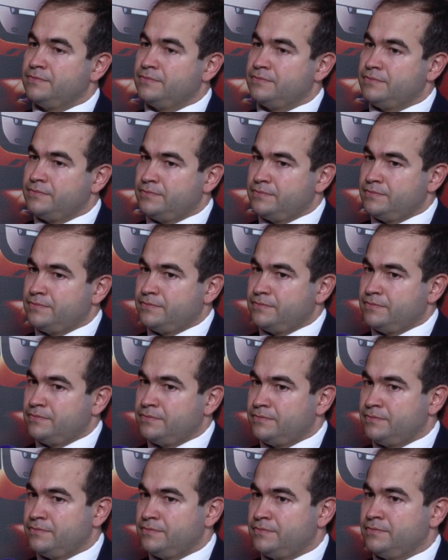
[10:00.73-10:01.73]

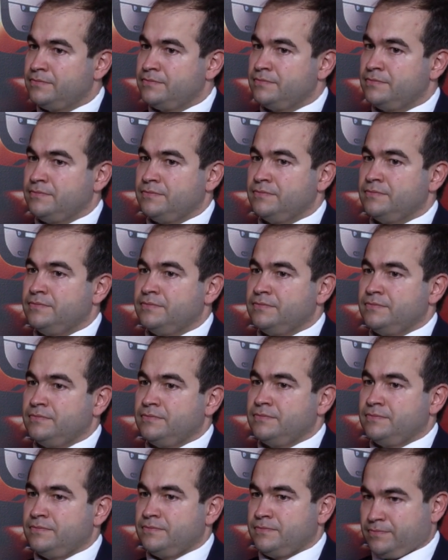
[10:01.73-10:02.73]

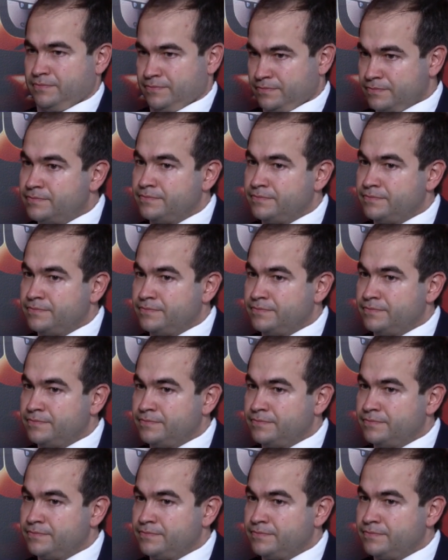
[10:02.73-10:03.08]
(not speaking)